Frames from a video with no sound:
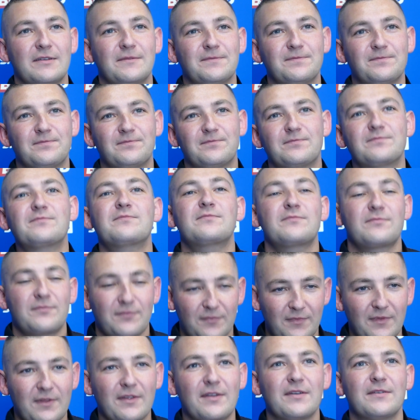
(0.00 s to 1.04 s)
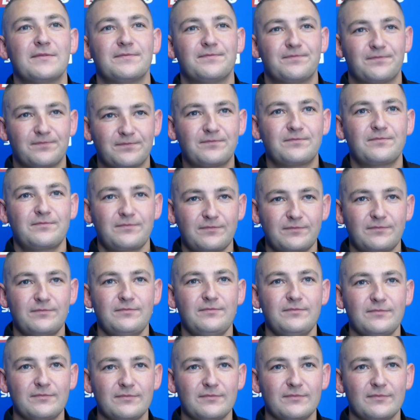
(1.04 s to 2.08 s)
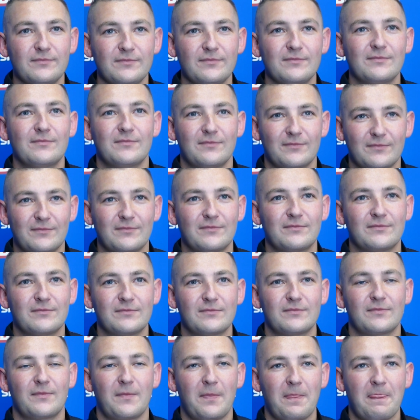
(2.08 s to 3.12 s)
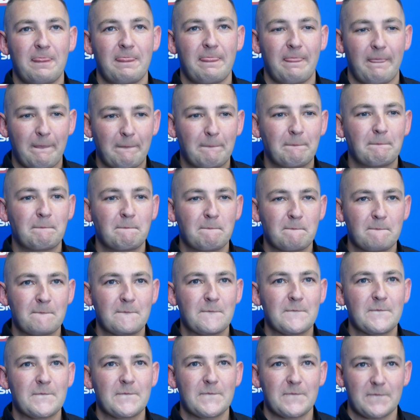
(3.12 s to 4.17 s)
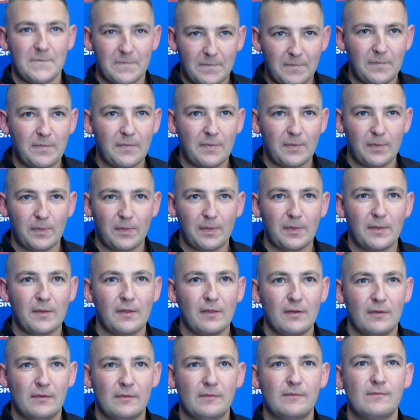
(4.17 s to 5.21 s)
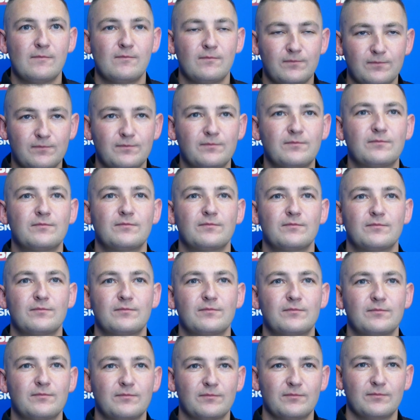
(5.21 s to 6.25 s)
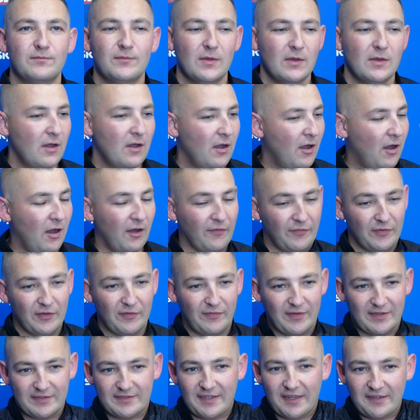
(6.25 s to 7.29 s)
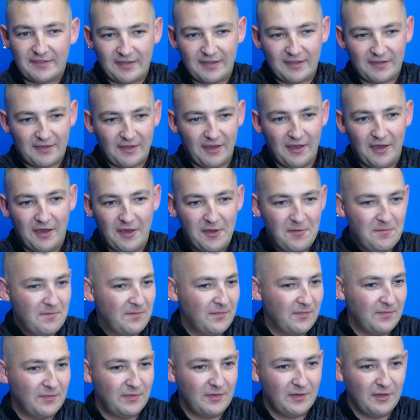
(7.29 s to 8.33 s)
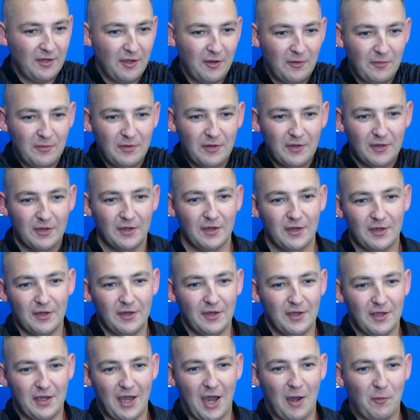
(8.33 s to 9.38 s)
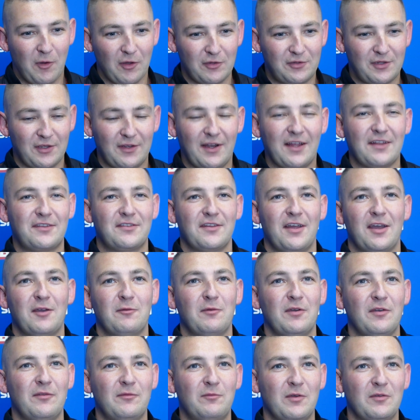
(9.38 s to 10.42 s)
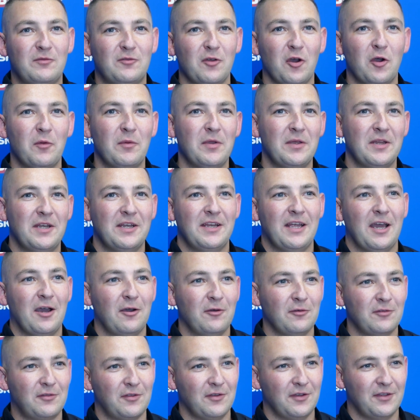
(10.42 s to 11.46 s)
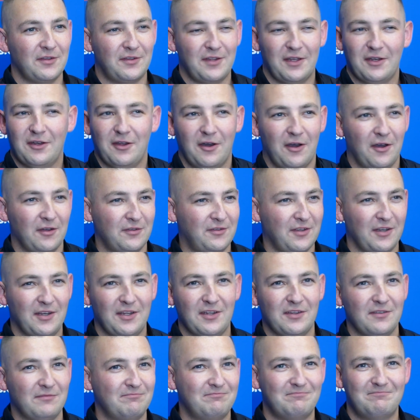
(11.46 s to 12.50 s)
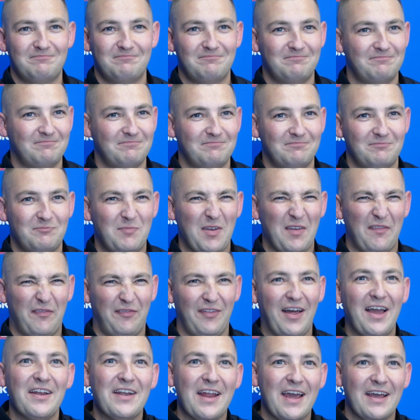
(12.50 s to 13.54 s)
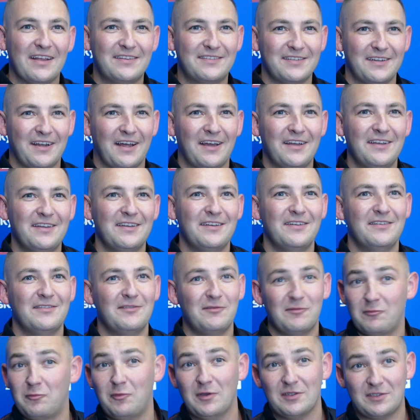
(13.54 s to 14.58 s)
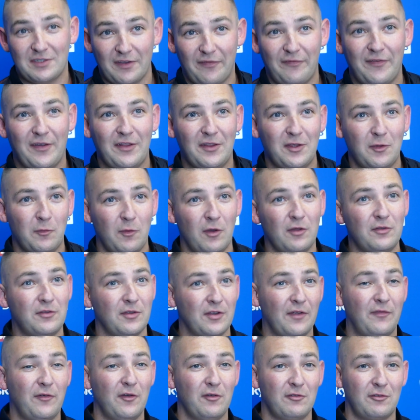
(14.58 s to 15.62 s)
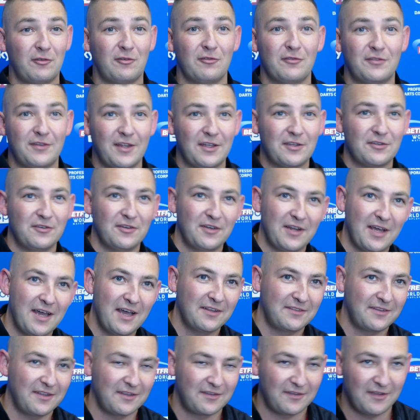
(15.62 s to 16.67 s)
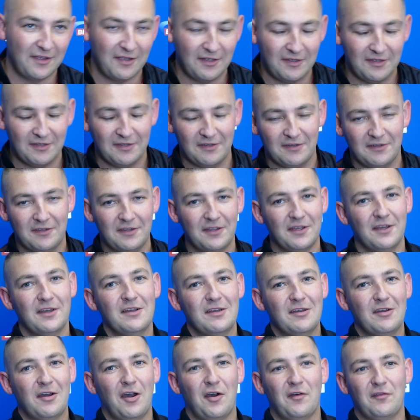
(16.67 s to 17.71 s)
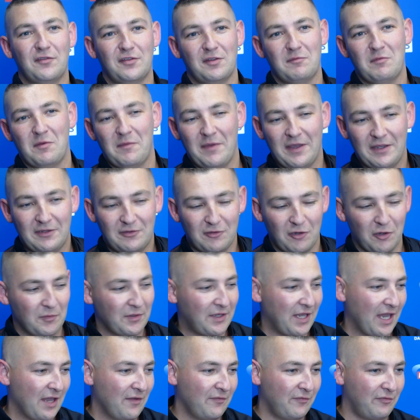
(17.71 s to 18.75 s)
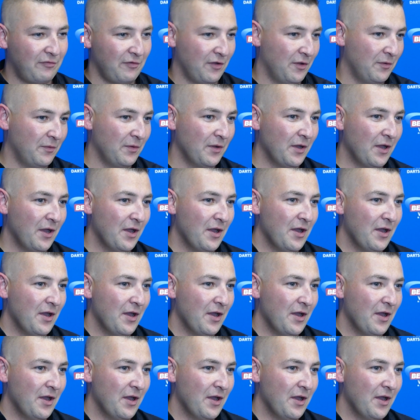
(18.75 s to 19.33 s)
Nathan, huge congratulations. What an electric atmosphere out there. You played your part. Just sum up how you're feeling. Oh, I feel fantastic. You know, I watched it last night with Dolby in the house, and I said it a bit flat in there tonight, which I felt it was, and I thought it was a good session of darts last night, and obviously my mate Dolby came through,